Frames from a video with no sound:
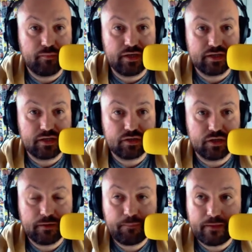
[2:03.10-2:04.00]

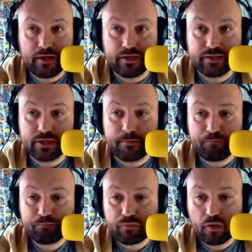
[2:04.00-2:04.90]
essentially, and
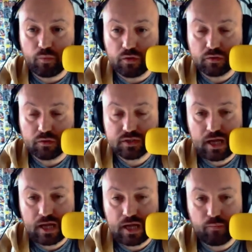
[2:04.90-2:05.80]
we'll start
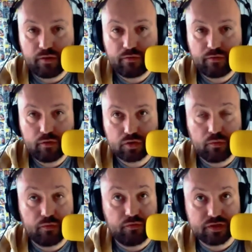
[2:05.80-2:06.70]
with
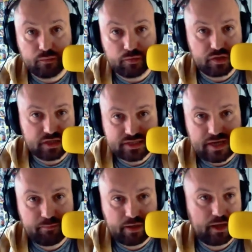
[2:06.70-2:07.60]
there's a
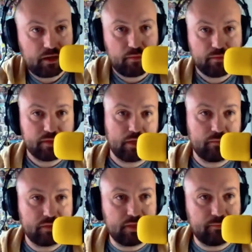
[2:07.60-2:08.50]
template. I can probably dig up the
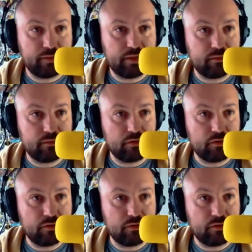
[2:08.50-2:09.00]
template, to be honest.